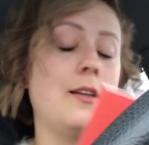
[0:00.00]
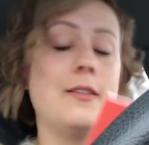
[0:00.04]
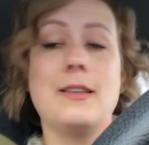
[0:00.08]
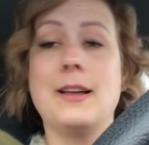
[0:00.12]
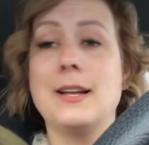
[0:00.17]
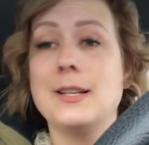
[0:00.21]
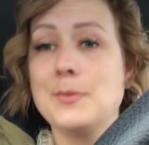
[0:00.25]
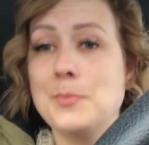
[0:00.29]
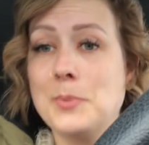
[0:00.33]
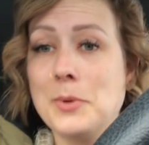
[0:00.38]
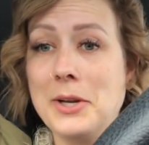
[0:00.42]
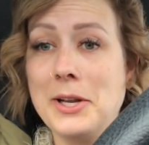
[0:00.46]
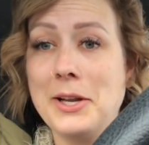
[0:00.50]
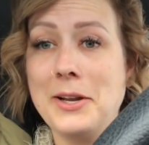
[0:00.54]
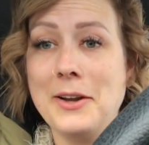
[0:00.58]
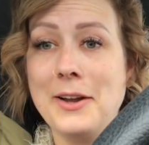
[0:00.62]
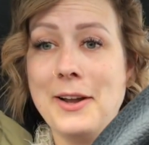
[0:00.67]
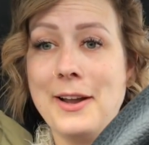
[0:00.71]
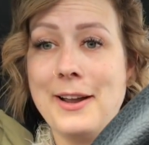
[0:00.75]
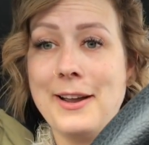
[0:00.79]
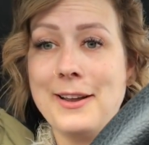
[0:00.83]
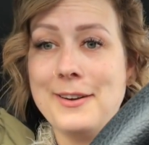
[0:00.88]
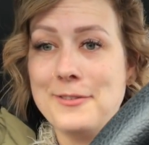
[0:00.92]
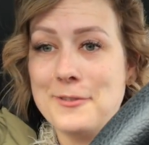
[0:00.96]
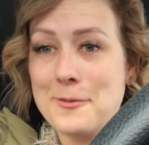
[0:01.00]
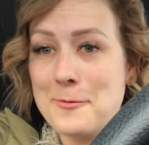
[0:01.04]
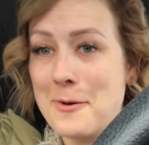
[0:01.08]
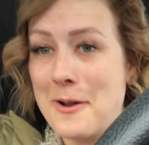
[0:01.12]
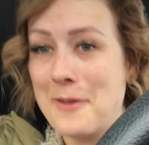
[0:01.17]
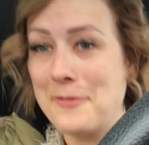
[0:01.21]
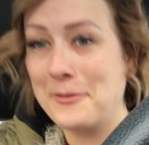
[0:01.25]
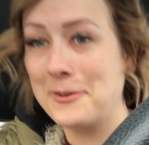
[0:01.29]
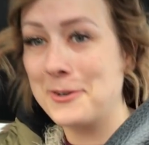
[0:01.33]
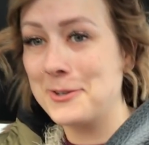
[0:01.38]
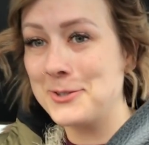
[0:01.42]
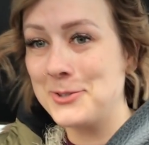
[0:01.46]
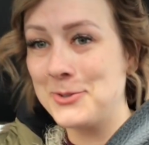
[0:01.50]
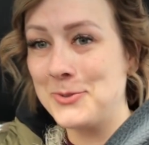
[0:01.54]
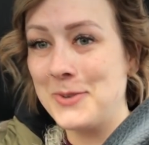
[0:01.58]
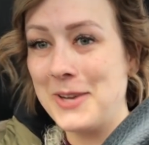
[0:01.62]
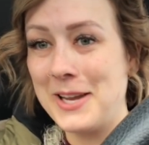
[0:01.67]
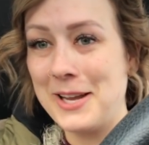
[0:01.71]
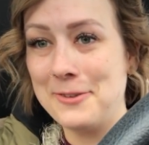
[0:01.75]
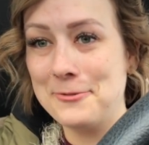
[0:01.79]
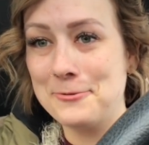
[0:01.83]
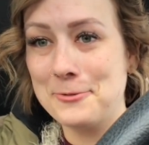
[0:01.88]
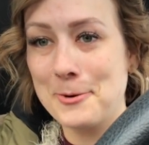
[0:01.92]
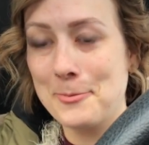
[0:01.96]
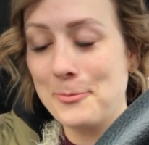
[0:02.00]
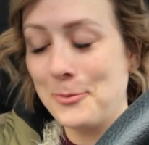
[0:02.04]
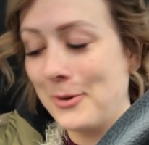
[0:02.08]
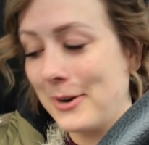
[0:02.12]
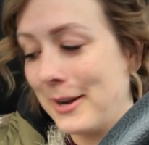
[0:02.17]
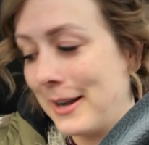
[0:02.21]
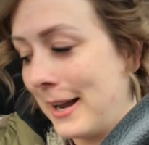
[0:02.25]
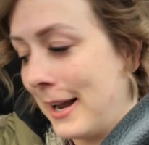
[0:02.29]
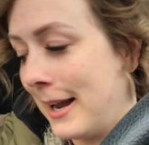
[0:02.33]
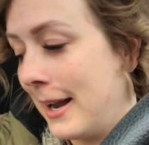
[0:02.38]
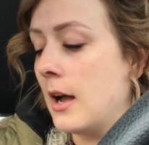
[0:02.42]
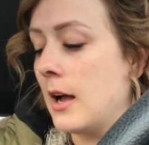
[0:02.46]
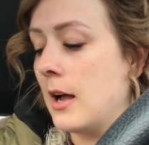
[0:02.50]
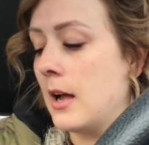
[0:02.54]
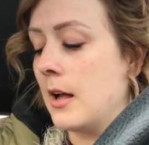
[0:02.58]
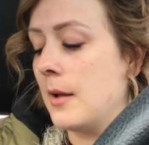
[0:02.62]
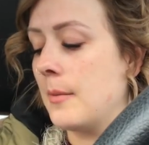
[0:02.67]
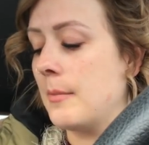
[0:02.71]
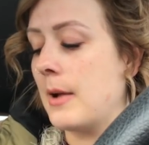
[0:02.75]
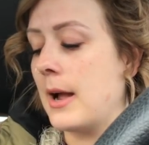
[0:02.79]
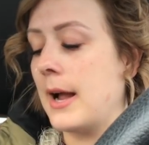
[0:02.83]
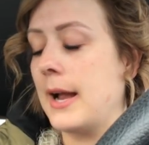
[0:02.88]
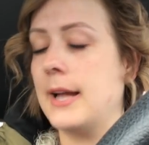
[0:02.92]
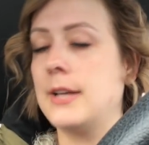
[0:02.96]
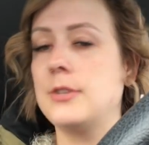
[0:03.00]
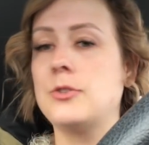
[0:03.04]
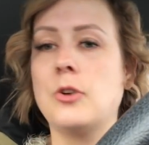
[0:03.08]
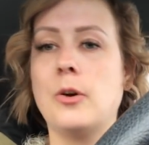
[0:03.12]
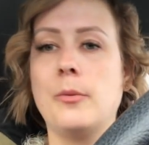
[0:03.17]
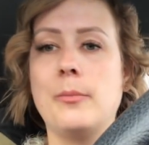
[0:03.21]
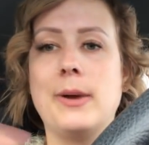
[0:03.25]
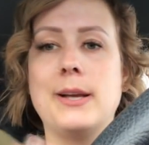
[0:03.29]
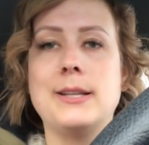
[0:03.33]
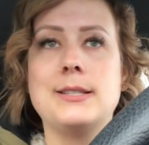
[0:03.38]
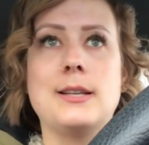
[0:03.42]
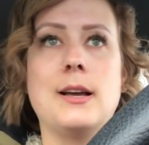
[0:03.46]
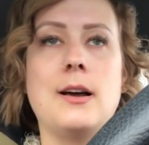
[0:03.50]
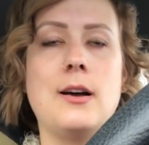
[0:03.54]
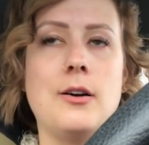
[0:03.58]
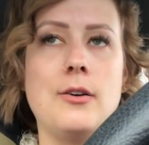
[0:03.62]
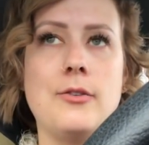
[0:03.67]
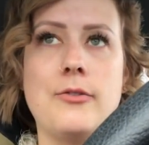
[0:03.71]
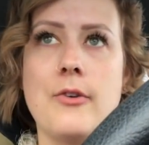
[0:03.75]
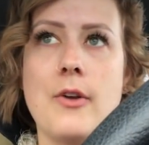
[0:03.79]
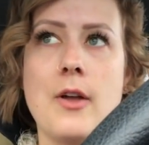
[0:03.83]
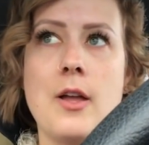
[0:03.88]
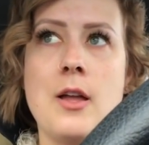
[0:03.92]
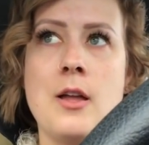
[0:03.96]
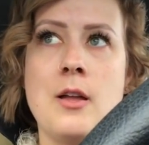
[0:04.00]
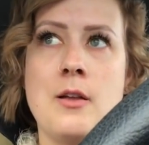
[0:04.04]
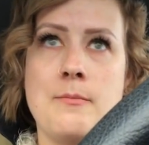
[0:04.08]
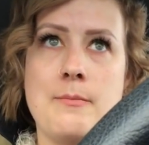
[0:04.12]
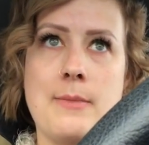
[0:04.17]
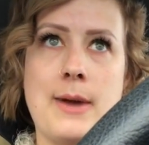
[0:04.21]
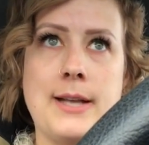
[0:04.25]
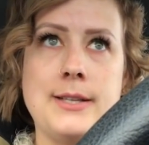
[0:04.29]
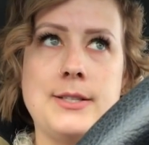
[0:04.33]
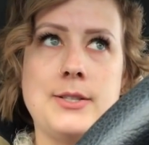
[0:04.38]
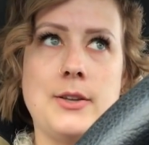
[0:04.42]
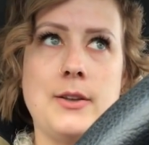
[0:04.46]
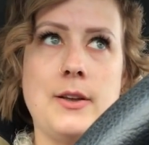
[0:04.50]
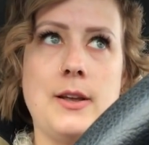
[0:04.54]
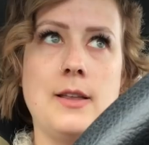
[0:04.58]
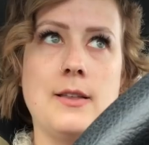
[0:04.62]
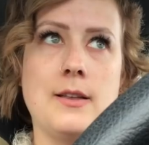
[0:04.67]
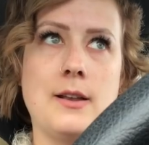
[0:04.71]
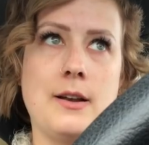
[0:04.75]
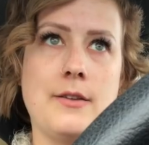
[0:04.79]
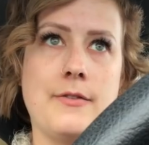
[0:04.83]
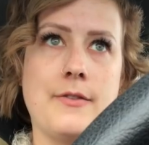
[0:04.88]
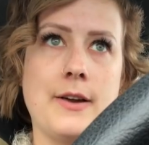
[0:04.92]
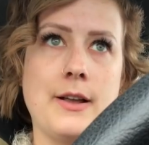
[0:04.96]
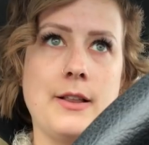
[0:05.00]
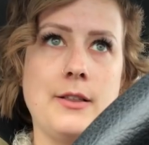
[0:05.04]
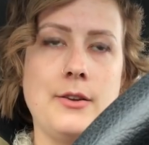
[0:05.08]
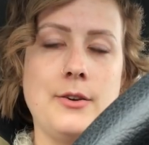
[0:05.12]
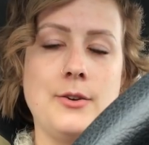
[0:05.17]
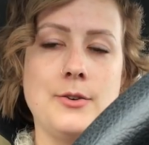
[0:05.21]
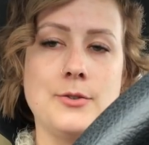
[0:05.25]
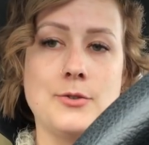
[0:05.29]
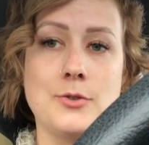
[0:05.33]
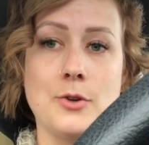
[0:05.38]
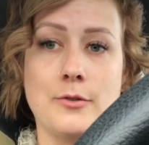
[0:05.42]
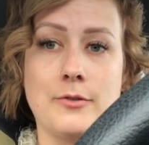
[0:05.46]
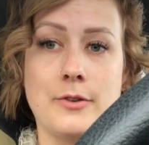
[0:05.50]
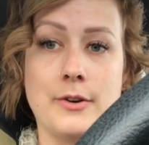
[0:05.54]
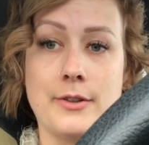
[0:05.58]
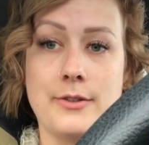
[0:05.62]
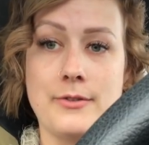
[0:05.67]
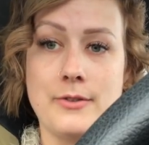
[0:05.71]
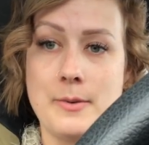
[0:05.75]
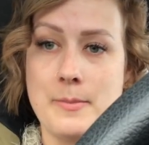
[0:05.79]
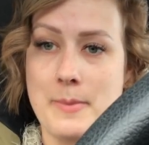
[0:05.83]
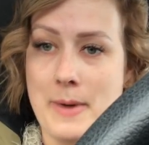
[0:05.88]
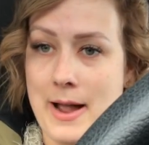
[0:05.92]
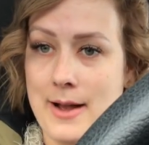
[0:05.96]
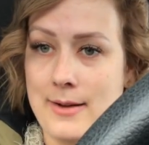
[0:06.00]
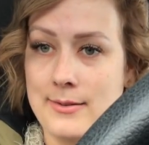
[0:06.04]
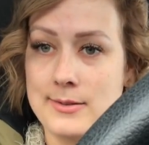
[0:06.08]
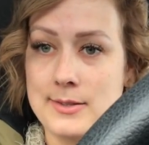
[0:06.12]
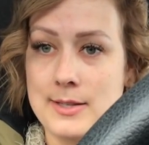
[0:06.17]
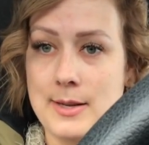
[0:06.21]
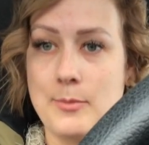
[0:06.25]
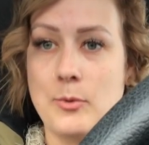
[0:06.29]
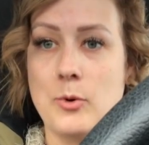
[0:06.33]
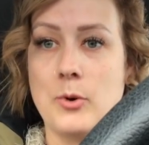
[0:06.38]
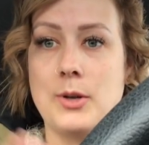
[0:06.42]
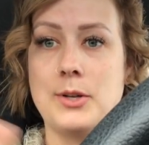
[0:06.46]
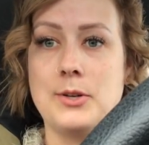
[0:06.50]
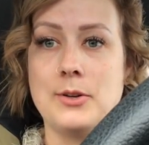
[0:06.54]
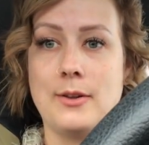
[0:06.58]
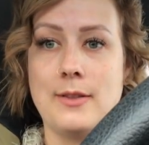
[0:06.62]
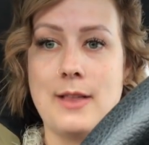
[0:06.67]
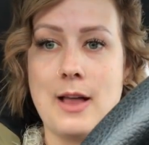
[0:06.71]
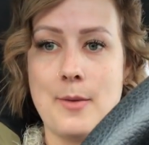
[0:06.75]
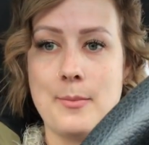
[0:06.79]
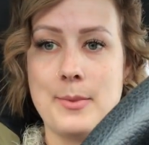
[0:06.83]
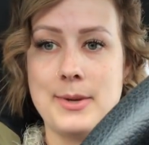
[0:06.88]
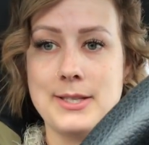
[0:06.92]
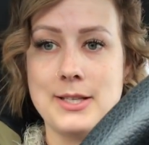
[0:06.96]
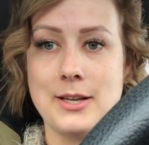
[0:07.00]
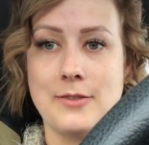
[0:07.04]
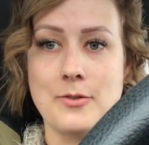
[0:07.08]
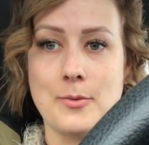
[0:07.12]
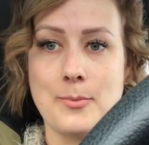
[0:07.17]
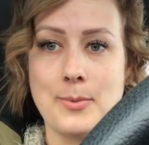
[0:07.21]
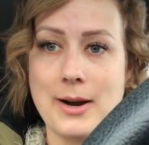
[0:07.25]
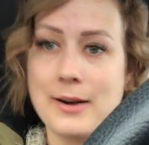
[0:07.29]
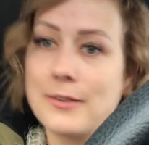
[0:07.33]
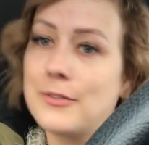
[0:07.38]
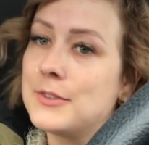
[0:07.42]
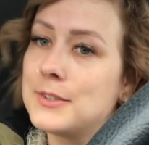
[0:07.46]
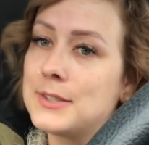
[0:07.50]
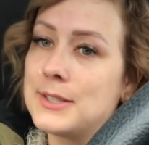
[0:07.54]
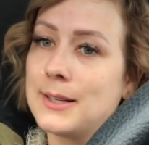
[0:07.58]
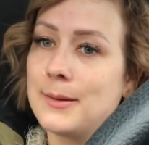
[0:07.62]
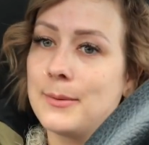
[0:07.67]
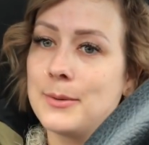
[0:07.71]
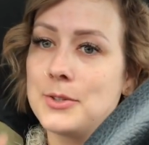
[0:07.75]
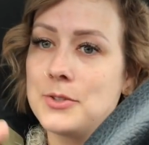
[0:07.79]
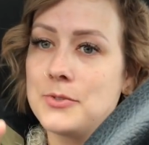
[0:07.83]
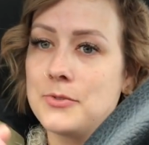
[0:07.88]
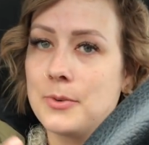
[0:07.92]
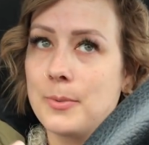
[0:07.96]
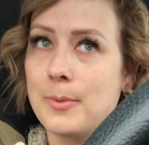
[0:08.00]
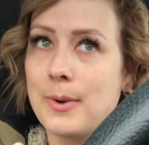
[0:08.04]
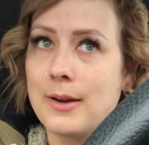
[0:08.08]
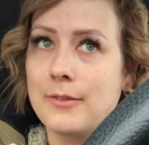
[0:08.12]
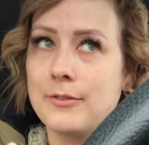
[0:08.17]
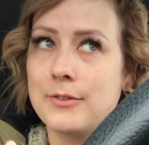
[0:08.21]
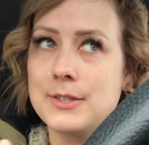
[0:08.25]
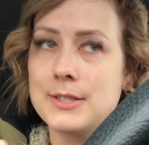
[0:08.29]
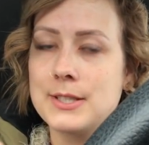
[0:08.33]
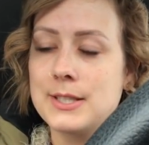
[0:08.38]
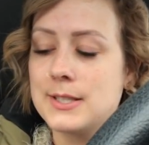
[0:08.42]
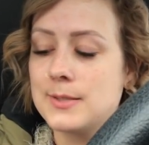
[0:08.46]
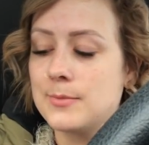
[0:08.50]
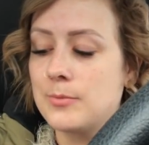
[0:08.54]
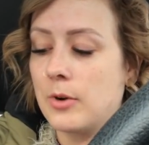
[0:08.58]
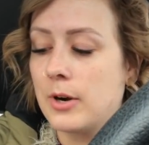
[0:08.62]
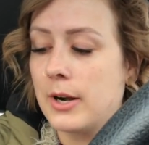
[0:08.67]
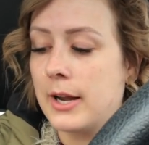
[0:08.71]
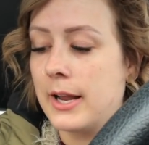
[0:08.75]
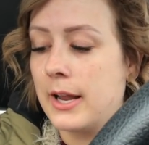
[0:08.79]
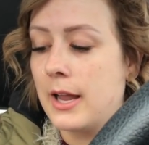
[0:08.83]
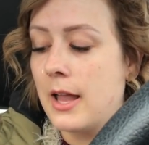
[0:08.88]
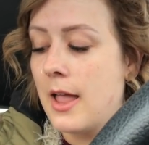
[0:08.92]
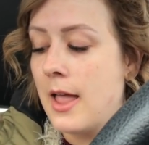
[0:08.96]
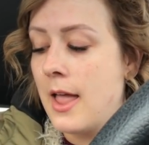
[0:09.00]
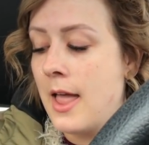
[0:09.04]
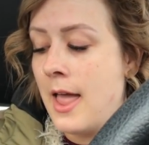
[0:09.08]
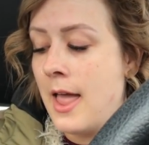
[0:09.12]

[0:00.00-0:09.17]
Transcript: That's pretty good for my first week, 4.8. I had told myself mentally that if I lose over 3 pounds, I'm going to allow myself a breakfast sandwich for breakfast this morning.